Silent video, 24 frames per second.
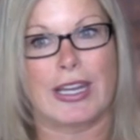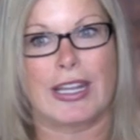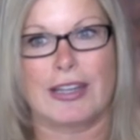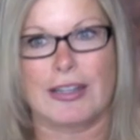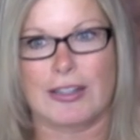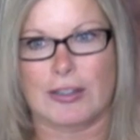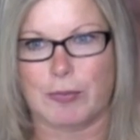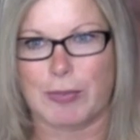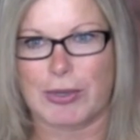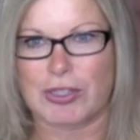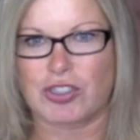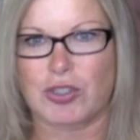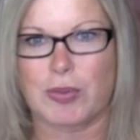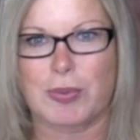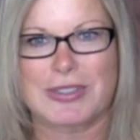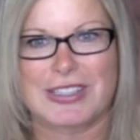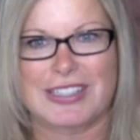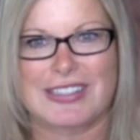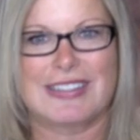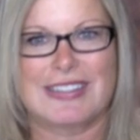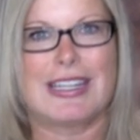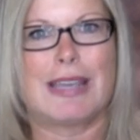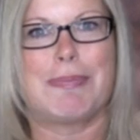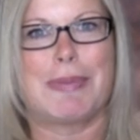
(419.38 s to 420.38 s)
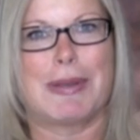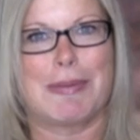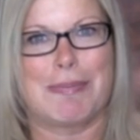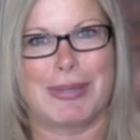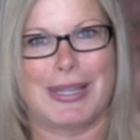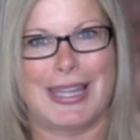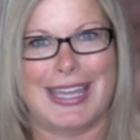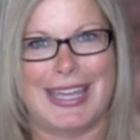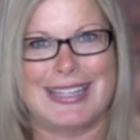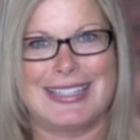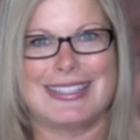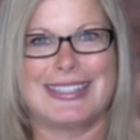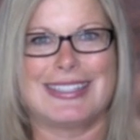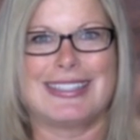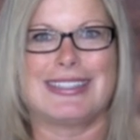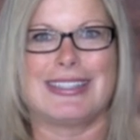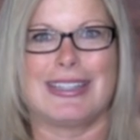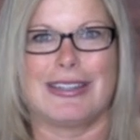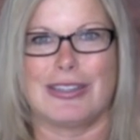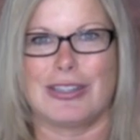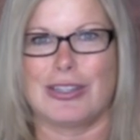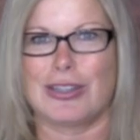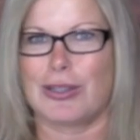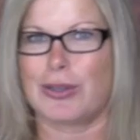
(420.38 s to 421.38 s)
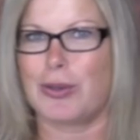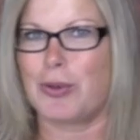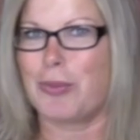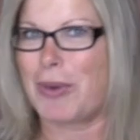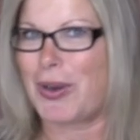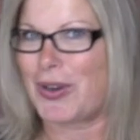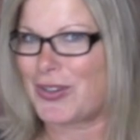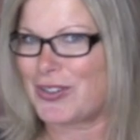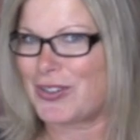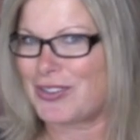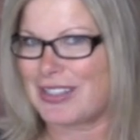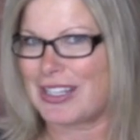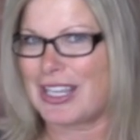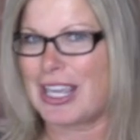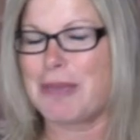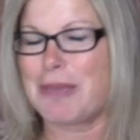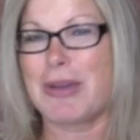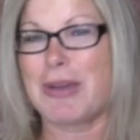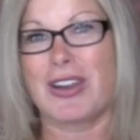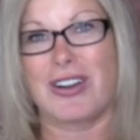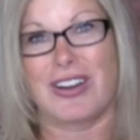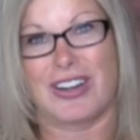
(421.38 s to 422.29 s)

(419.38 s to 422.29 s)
it, especially with the Stampin' Blends, the, the new markers that came out,